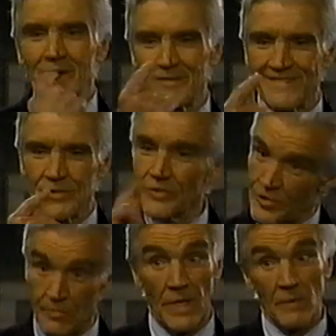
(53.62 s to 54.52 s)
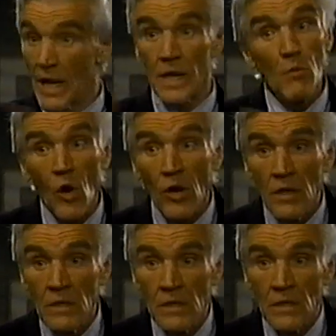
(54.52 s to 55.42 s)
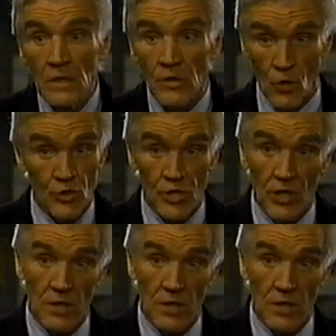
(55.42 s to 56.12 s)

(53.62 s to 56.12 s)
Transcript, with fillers: Used to be, but not anymore. No, sir.